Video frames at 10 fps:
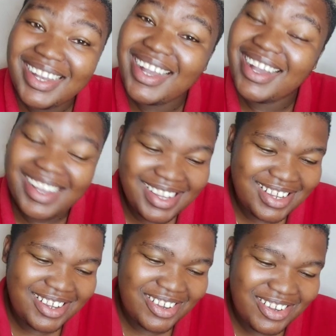
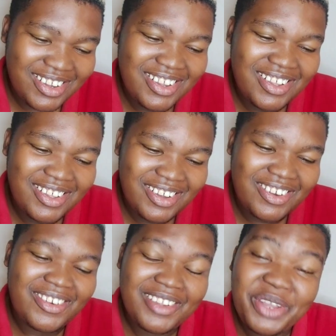Ah,
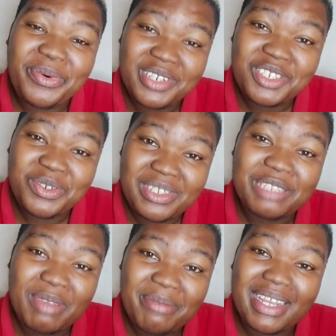all I want to do
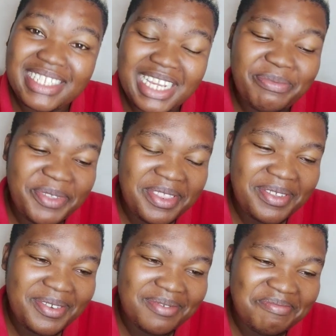is spend my time with
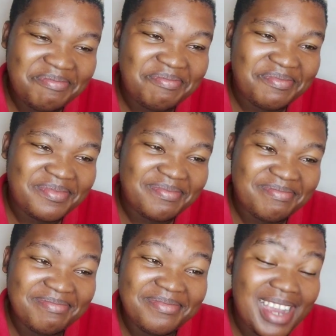you. Hmm.
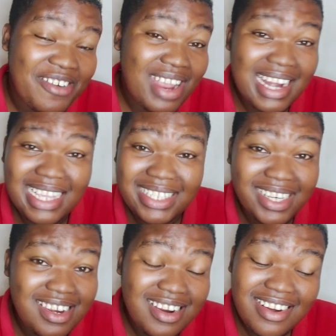Mm. Ariana is
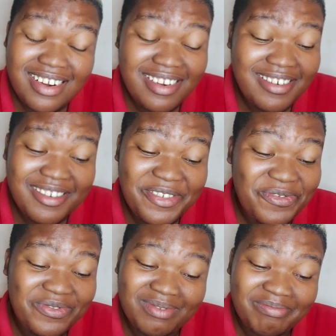in
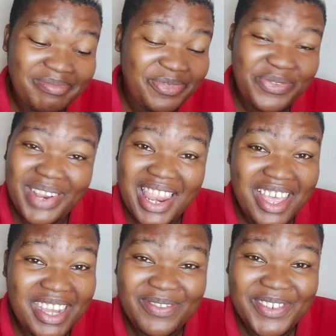love. Mm. We
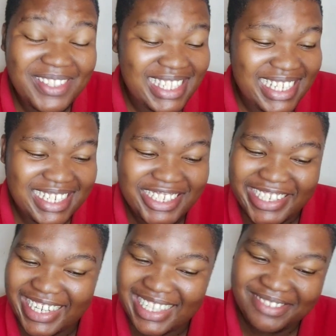love to see it,
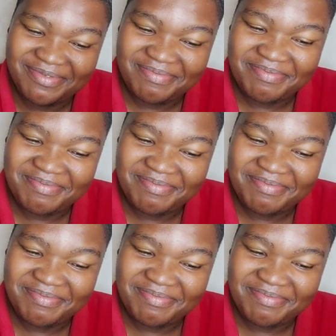child.